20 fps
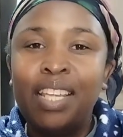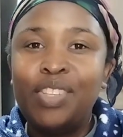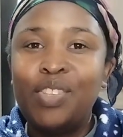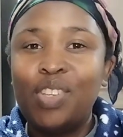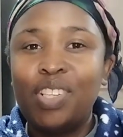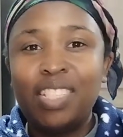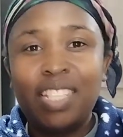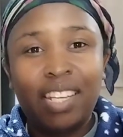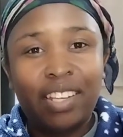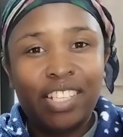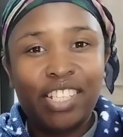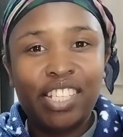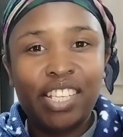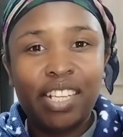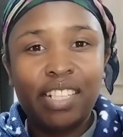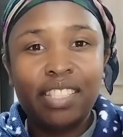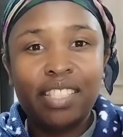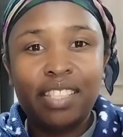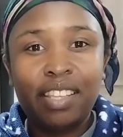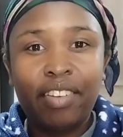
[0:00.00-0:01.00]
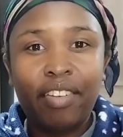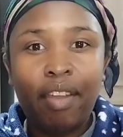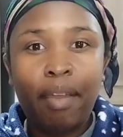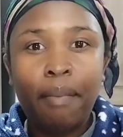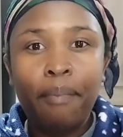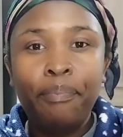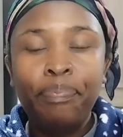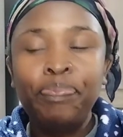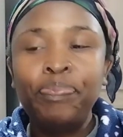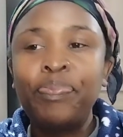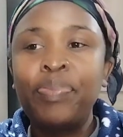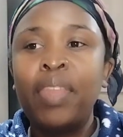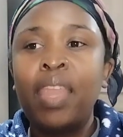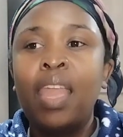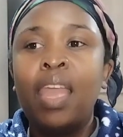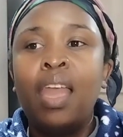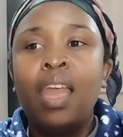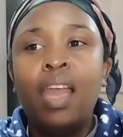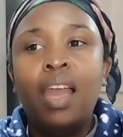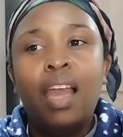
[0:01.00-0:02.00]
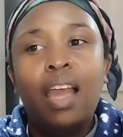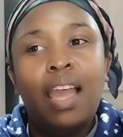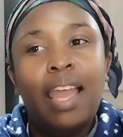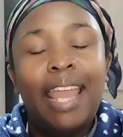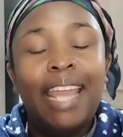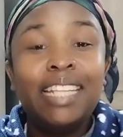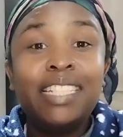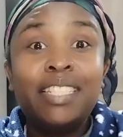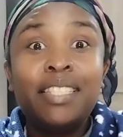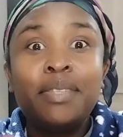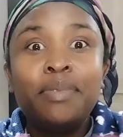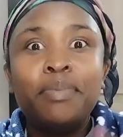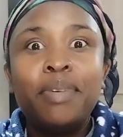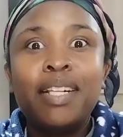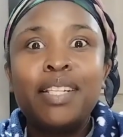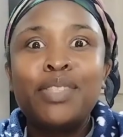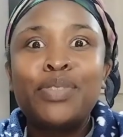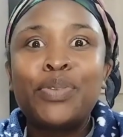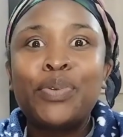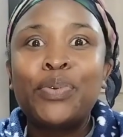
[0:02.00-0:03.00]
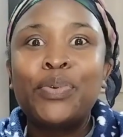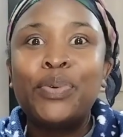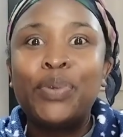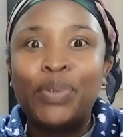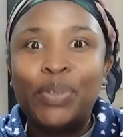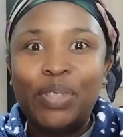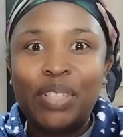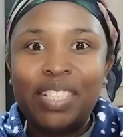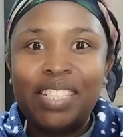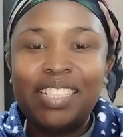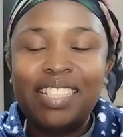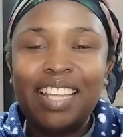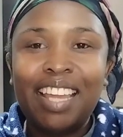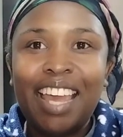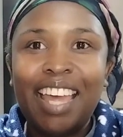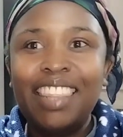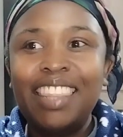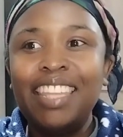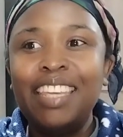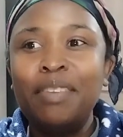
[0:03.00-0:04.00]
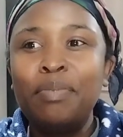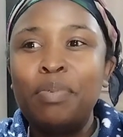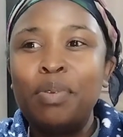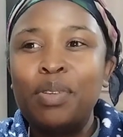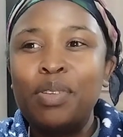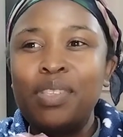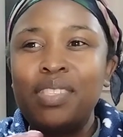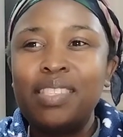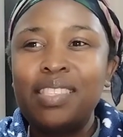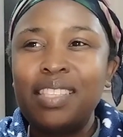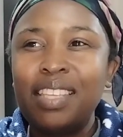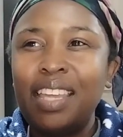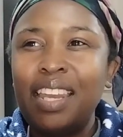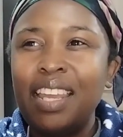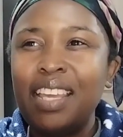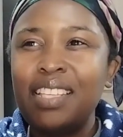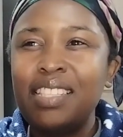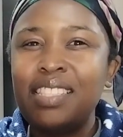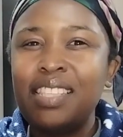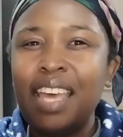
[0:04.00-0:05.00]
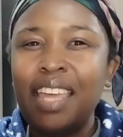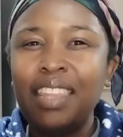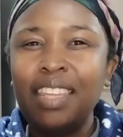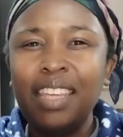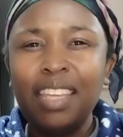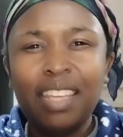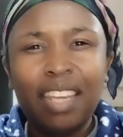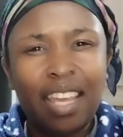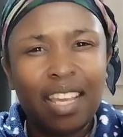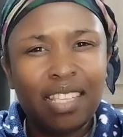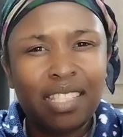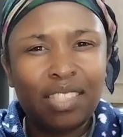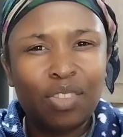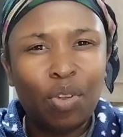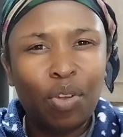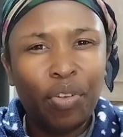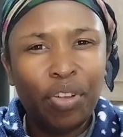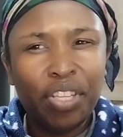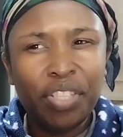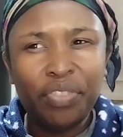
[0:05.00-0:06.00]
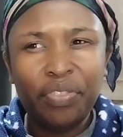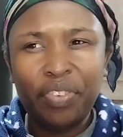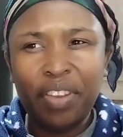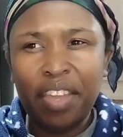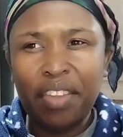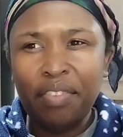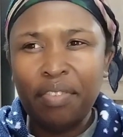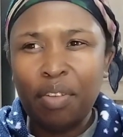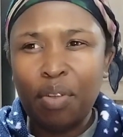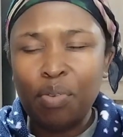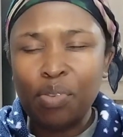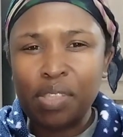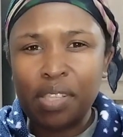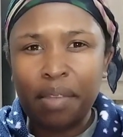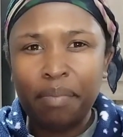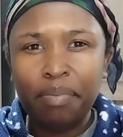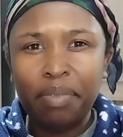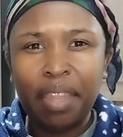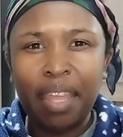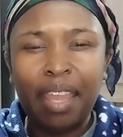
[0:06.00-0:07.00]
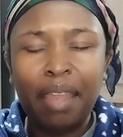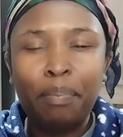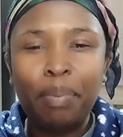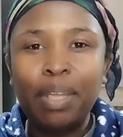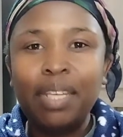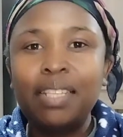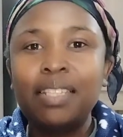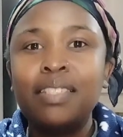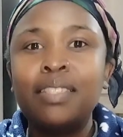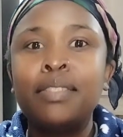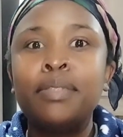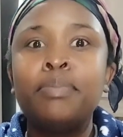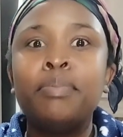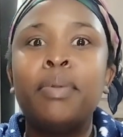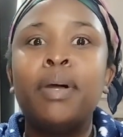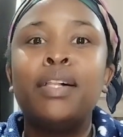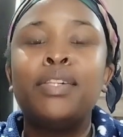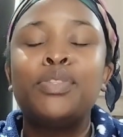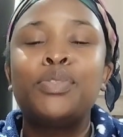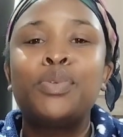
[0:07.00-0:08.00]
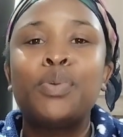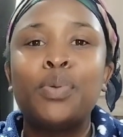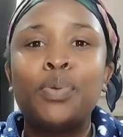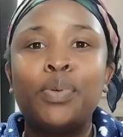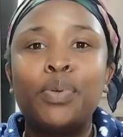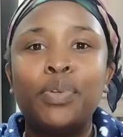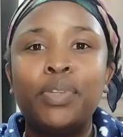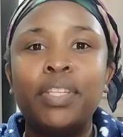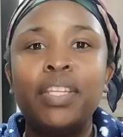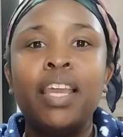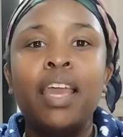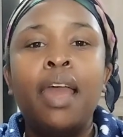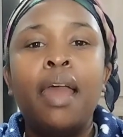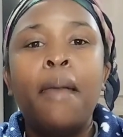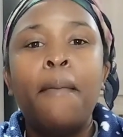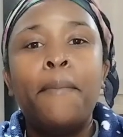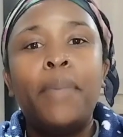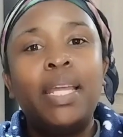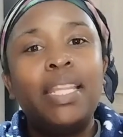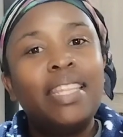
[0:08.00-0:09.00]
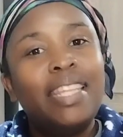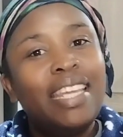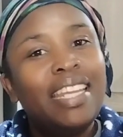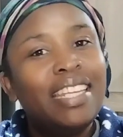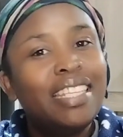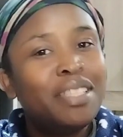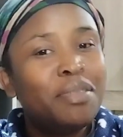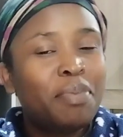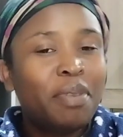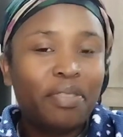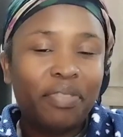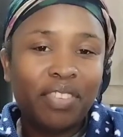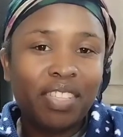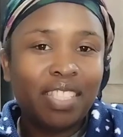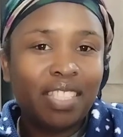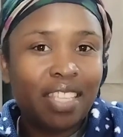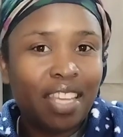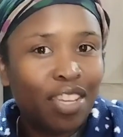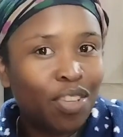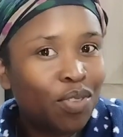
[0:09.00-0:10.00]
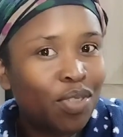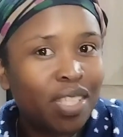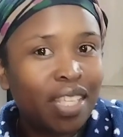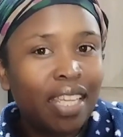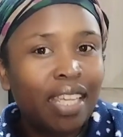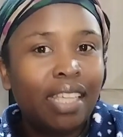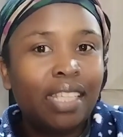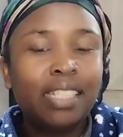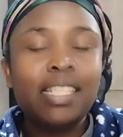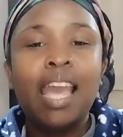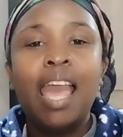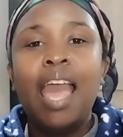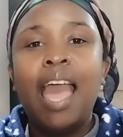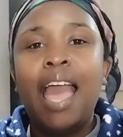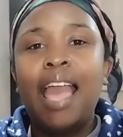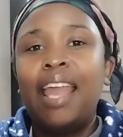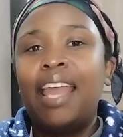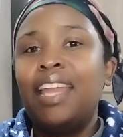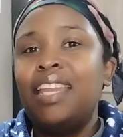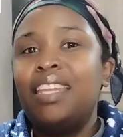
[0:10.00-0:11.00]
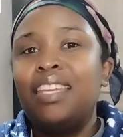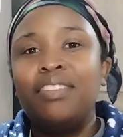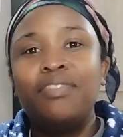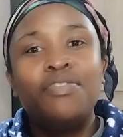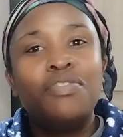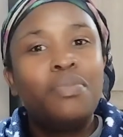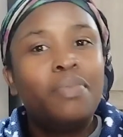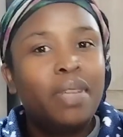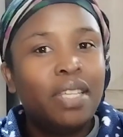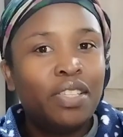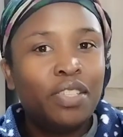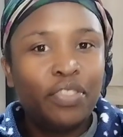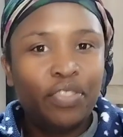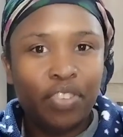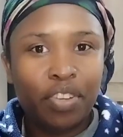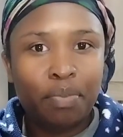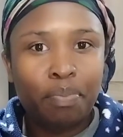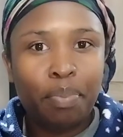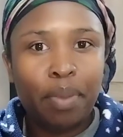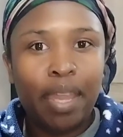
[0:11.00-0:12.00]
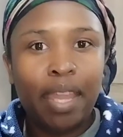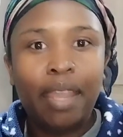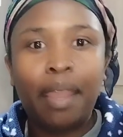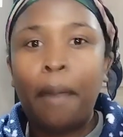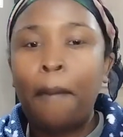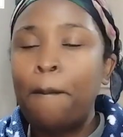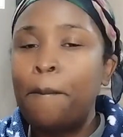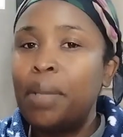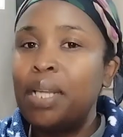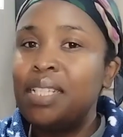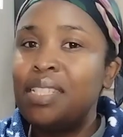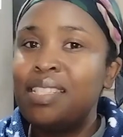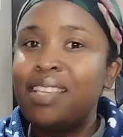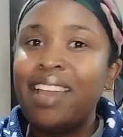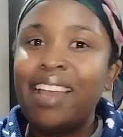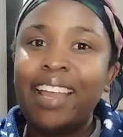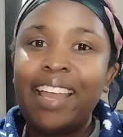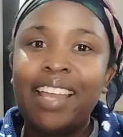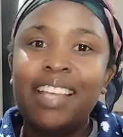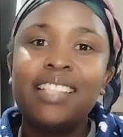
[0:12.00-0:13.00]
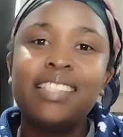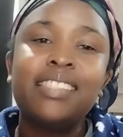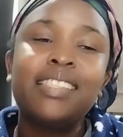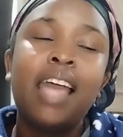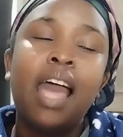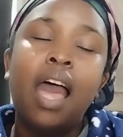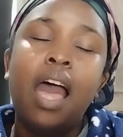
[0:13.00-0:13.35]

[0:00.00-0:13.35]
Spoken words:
Dr. Rochelle serum. It smells so good. I think because it has, I think it has orange flavor or something, but it smells so good. But then it's my first day using it. I can't give you much feedback. But yeah, guys,